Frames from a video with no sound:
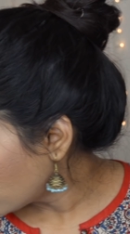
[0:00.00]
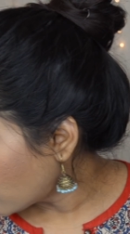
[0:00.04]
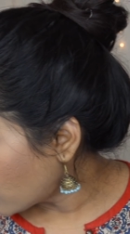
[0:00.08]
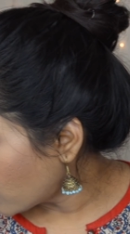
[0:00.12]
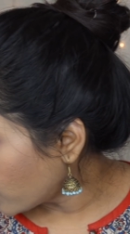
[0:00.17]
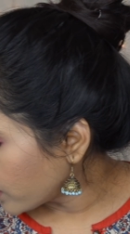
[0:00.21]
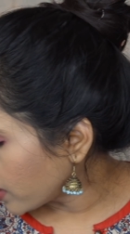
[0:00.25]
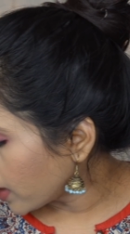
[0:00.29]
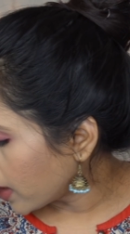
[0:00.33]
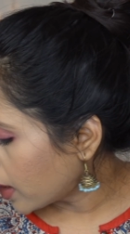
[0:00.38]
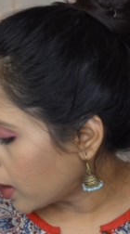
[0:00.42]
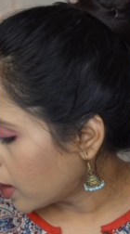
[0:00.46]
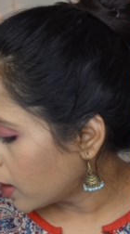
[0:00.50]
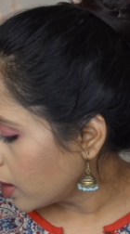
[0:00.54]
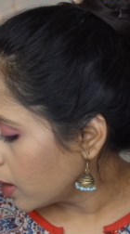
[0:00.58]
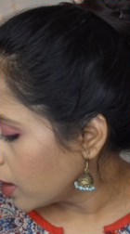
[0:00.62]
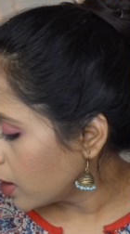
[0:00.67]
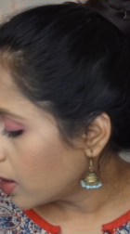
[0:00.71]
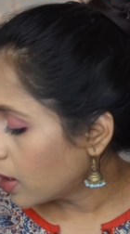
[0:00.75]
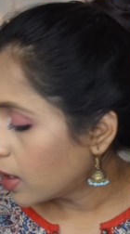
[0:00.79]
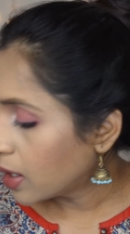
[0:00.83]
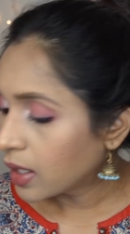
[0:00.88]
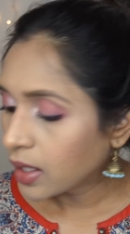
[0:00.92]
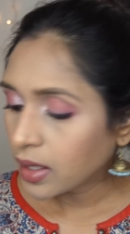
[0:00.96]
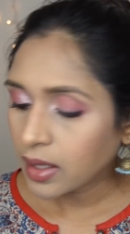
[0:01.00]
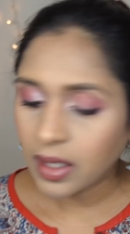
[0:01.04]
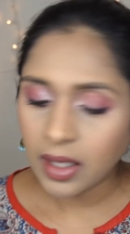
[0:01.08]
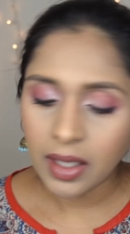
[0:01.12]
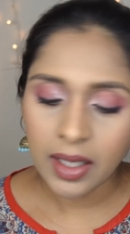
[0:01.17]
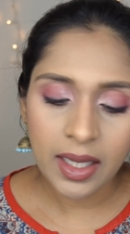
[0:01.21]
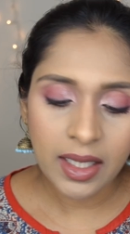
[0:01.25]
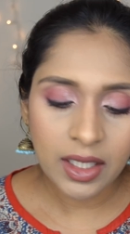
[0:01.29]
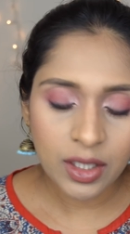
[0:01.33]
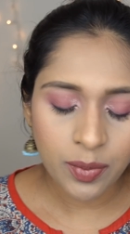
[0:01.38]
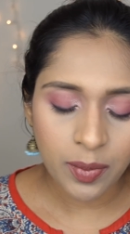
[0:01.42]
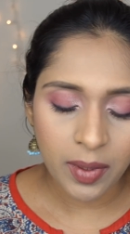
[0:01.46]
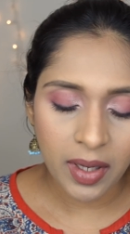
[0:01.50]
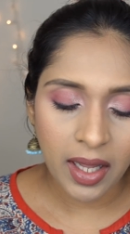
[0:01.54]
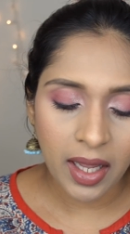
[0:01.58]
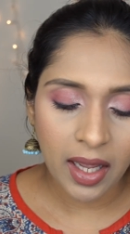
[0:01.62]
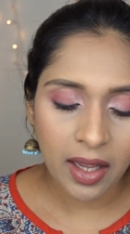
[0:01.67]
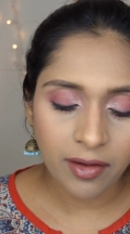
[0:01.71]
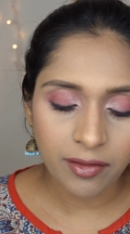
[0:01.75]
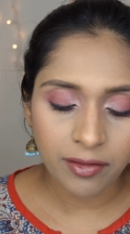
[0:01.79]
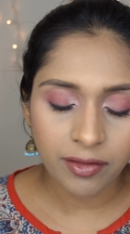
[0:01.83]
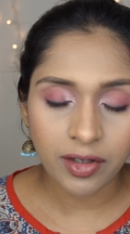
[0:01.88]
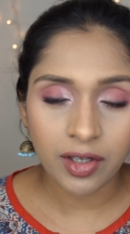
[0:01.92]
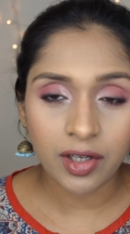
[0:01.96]
Okay, the next one I
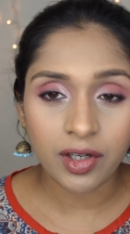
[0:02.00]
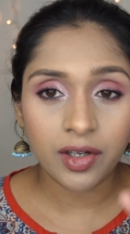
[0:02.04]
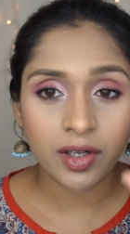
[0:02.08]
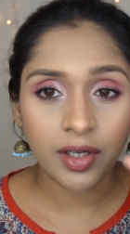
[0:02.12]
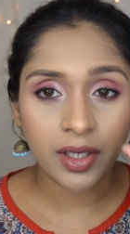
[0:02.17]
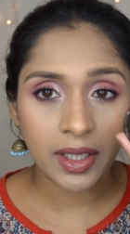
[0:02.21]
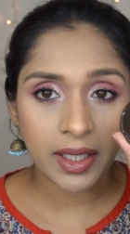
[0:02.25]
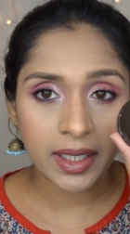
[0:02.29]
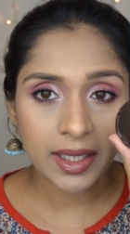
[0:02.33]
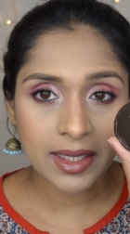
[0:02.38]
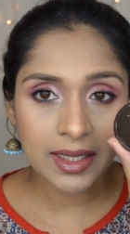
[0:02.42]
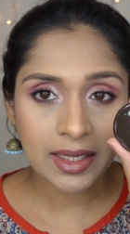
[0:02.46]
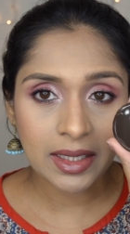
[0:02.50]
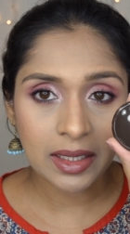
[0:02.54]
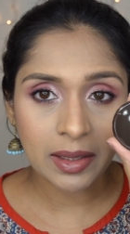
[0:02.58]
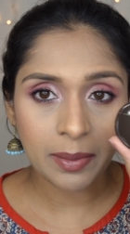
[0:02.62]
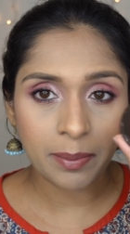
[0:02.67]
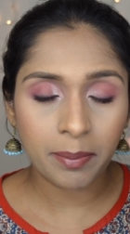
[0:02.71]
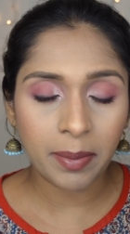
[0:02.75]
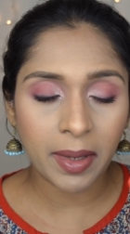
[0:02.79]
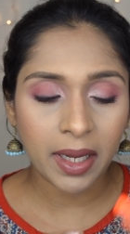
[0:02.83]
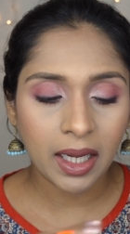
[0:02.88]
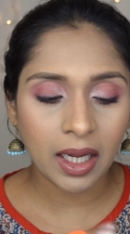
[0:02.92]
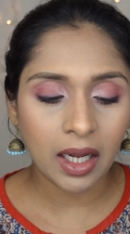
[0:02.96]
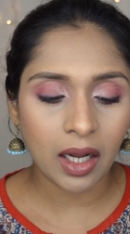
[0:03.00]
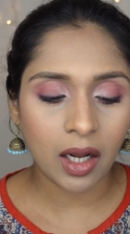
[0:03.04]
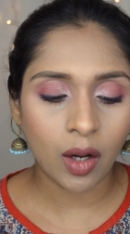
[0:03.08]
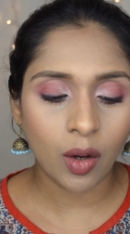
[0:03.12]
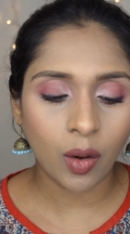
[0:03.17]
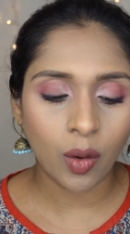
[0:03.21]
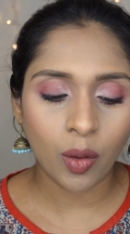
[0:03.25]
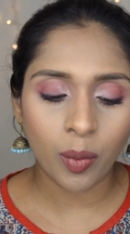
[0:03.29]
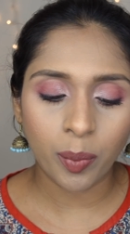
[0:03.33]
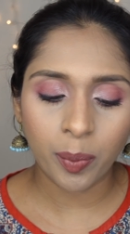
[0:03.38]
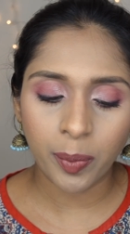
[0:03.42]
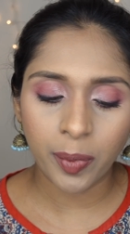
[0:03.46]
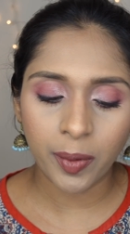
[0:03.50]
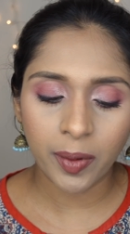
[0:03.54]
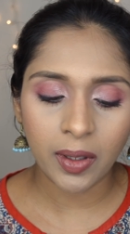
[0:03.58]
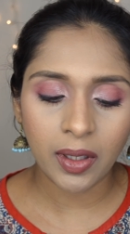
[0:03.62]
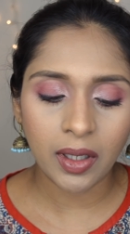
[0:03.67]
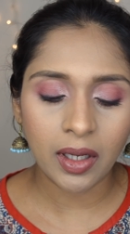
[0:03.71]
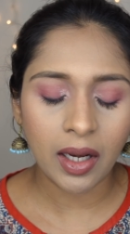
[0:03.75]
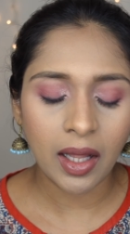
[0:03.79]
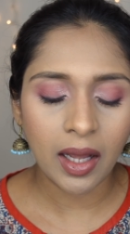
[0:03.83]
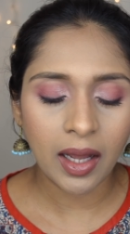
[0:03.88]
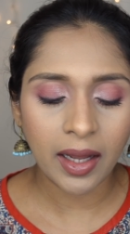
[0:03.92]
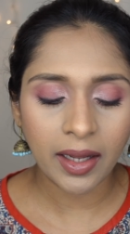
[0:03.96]
have here is Becca Opal.